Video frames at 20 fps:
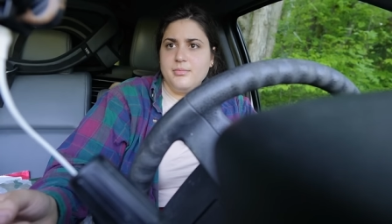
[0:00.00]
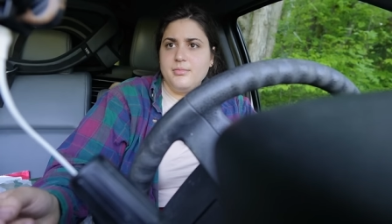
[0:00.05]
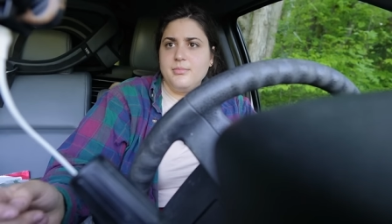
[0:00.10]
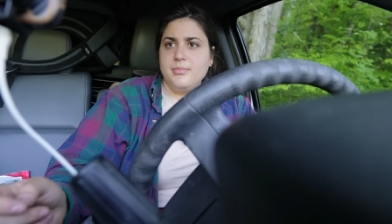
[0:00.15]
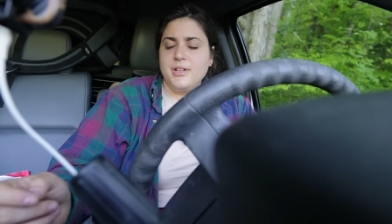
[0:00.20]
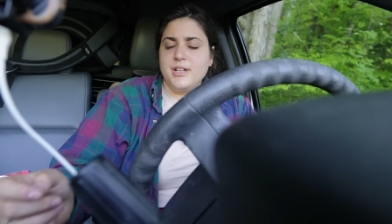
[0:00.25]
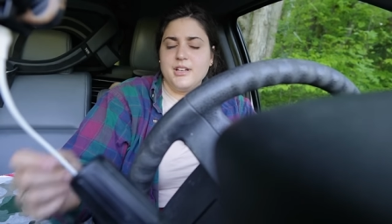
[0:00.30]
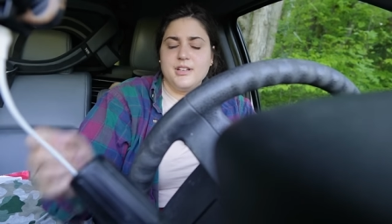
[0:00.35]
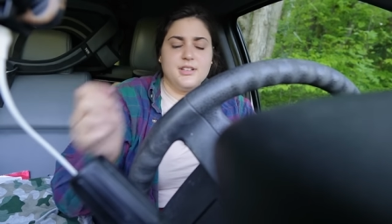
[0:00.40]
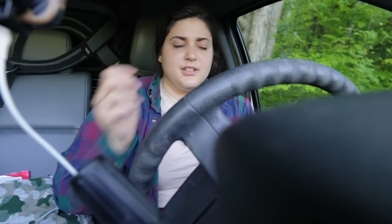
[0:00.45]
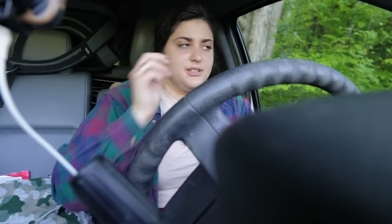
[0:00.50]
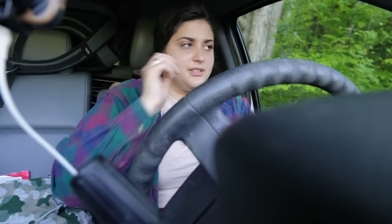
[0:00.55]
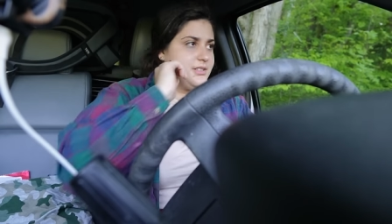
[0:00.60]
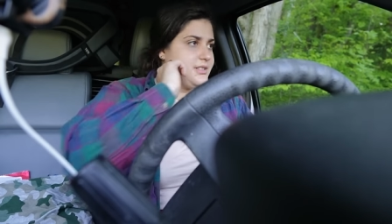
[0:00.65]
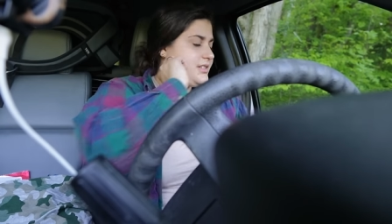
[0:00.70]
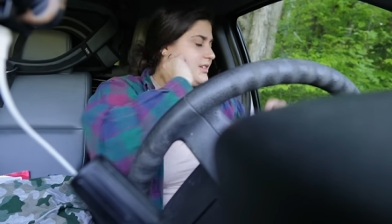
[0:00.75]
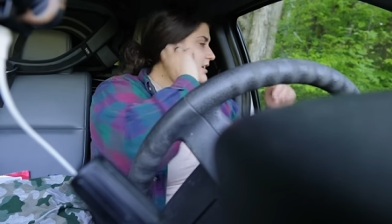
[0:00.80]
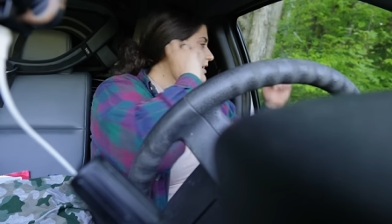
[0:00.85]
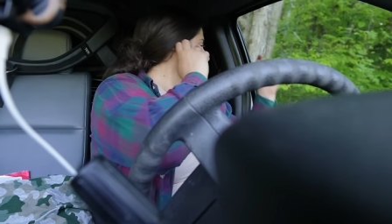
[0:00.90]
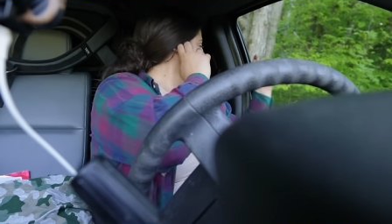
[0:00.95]

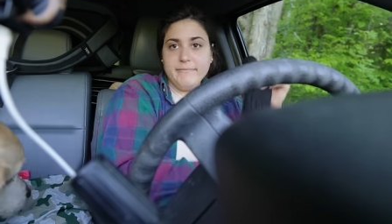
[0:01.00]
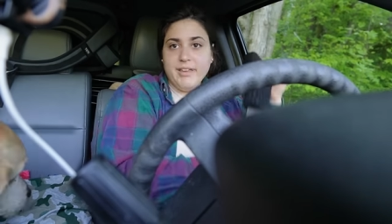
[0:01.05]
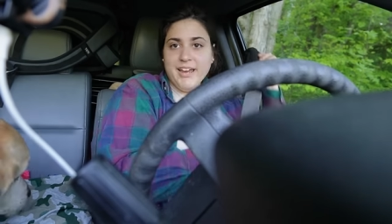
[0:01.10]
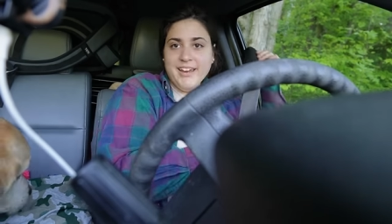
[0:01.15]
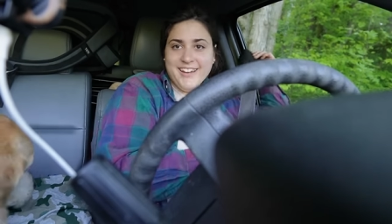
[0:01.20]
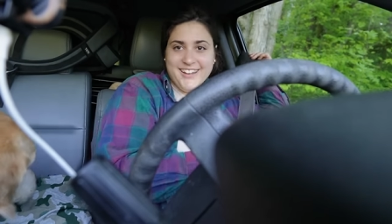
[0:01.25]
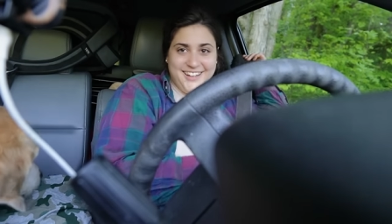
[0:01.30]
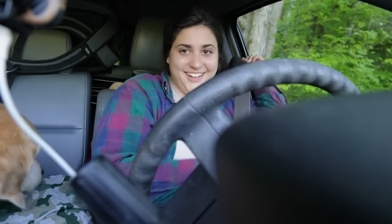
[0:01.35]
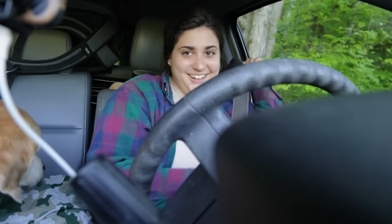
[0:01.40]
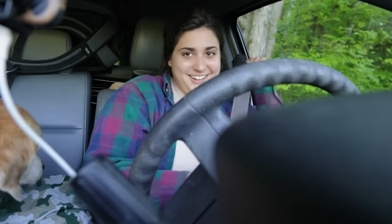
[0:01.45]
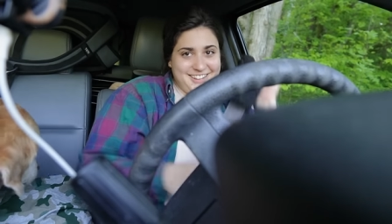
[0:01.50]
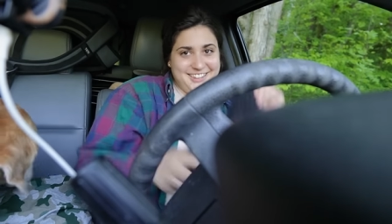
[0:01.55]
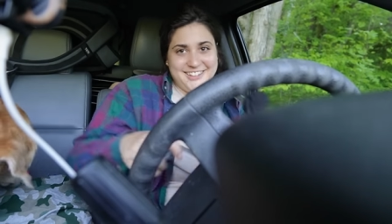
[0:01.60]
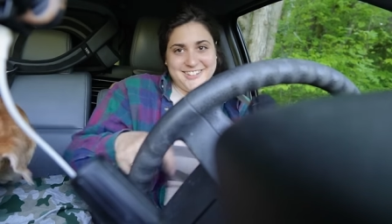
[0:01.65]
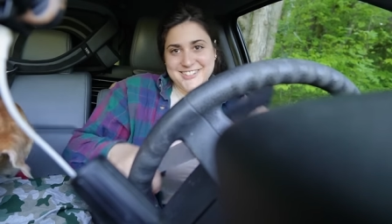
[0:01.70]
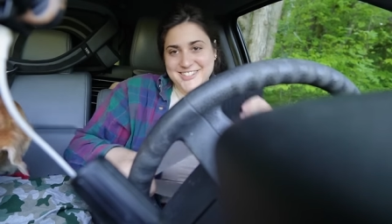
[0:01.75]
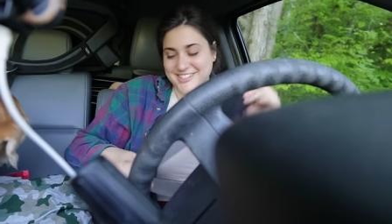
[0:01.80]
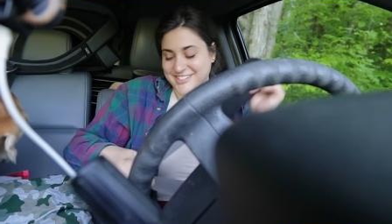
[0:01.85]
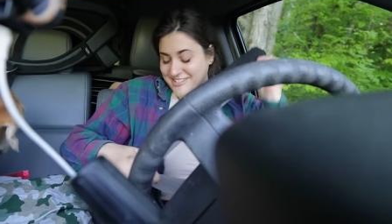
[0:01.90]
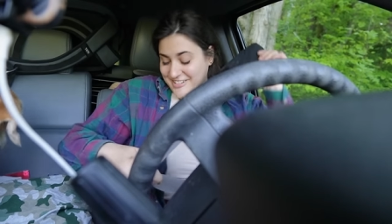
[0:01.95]
Because
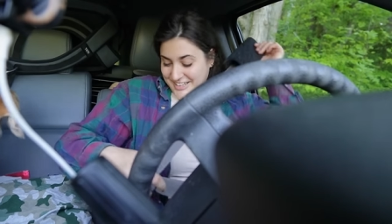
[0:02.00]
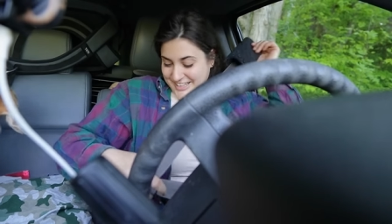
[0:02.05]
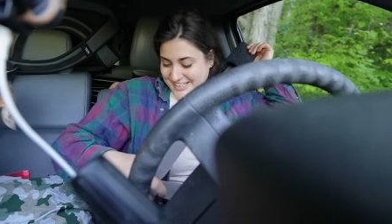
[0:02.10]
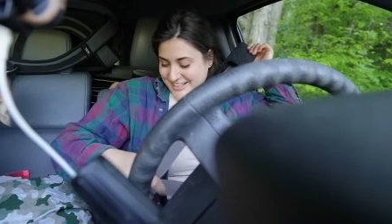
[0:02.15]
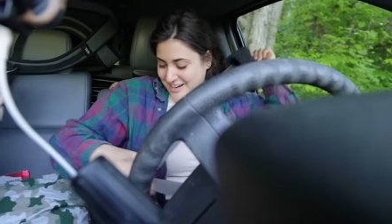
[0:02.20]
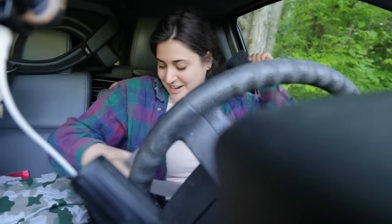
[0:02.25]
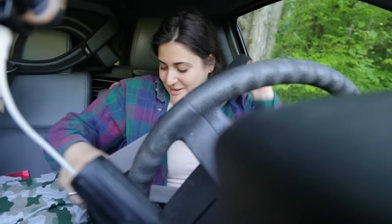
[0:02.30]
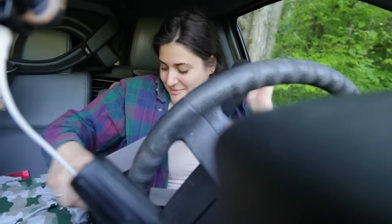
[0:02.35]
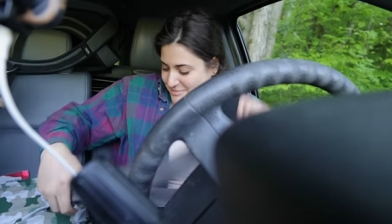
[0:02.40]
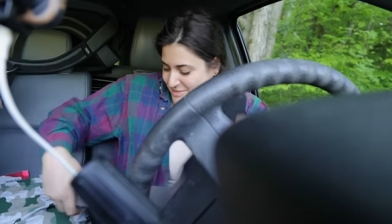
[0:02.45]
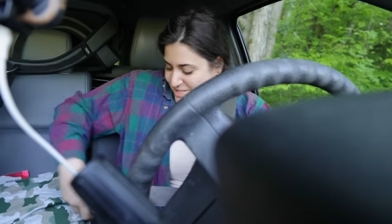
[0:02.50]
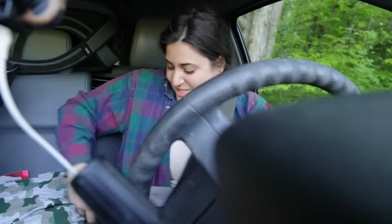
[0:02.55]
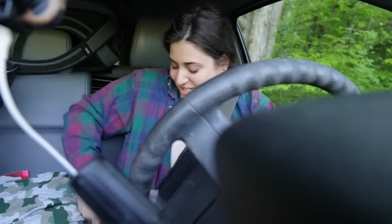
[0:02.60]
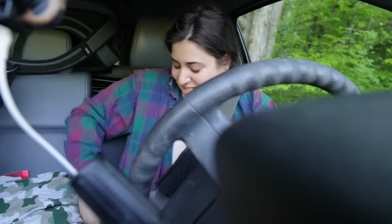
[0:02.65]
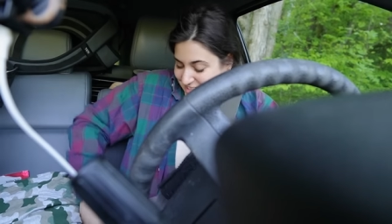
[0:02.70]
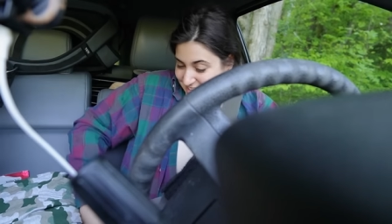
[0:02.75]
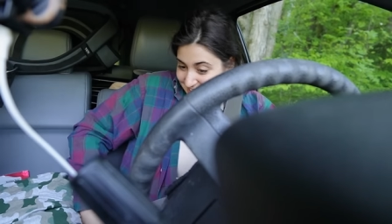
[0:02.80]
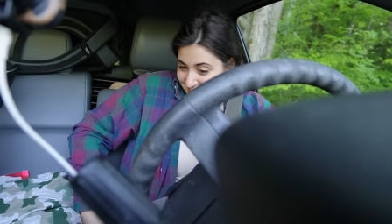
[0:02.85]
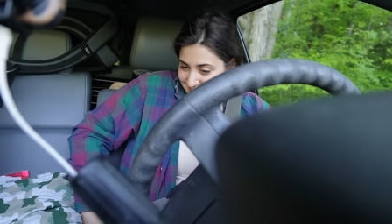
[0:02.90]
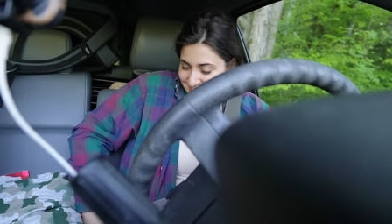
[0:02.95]
there's no other
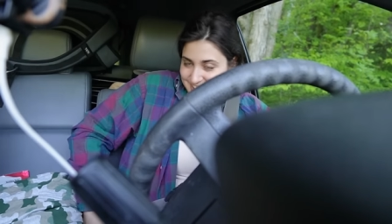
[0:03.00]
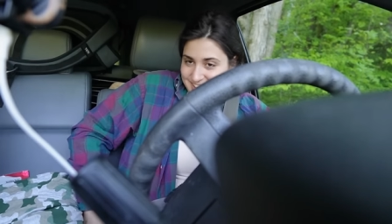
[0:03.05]
option.